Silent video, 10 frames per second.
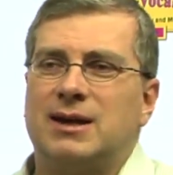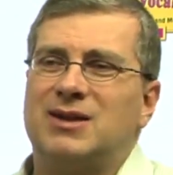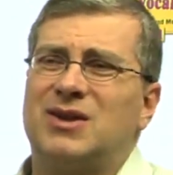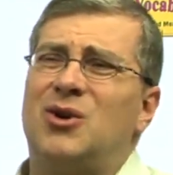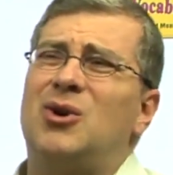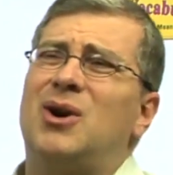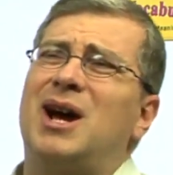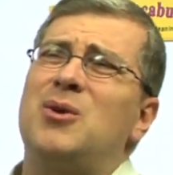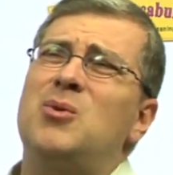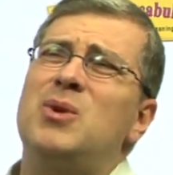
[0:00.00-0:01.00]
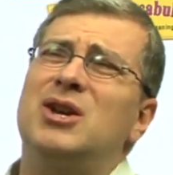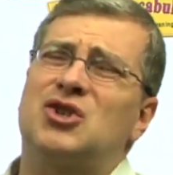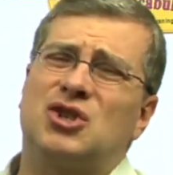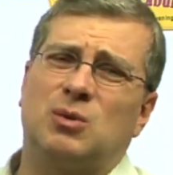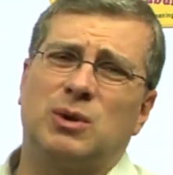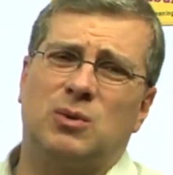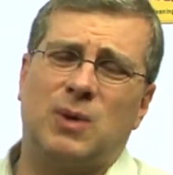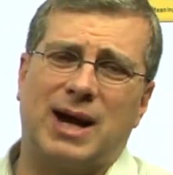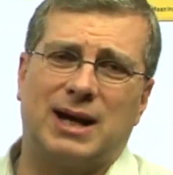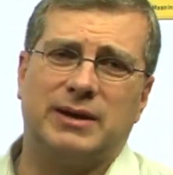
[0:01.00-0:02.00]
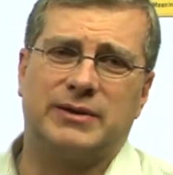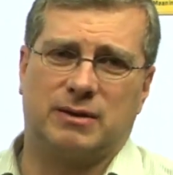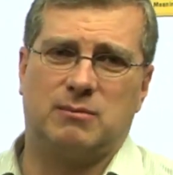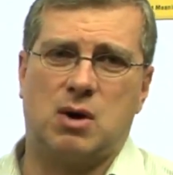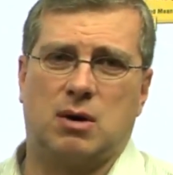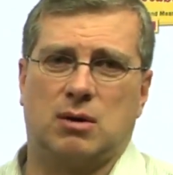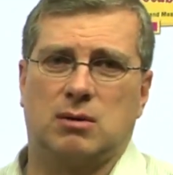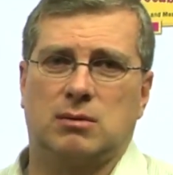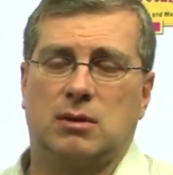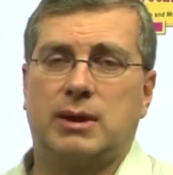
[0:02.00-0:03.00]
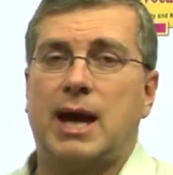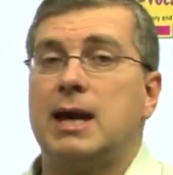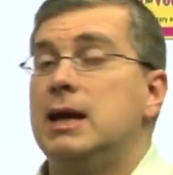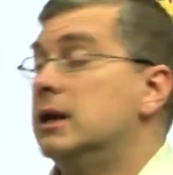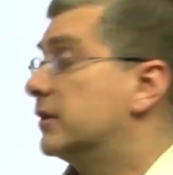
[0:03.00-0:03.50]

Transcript: They say, oh, I wish it would rain tomorrow. Okay?